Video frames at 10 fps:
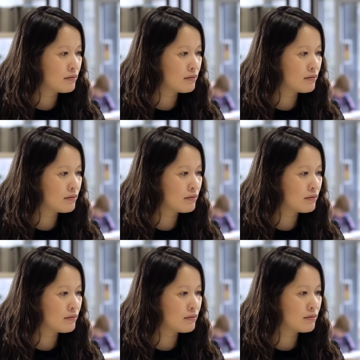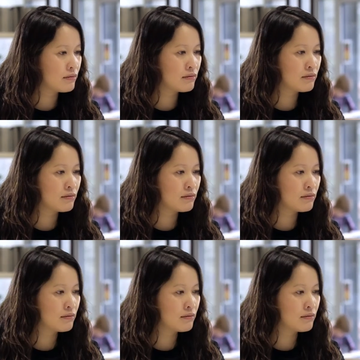(silence)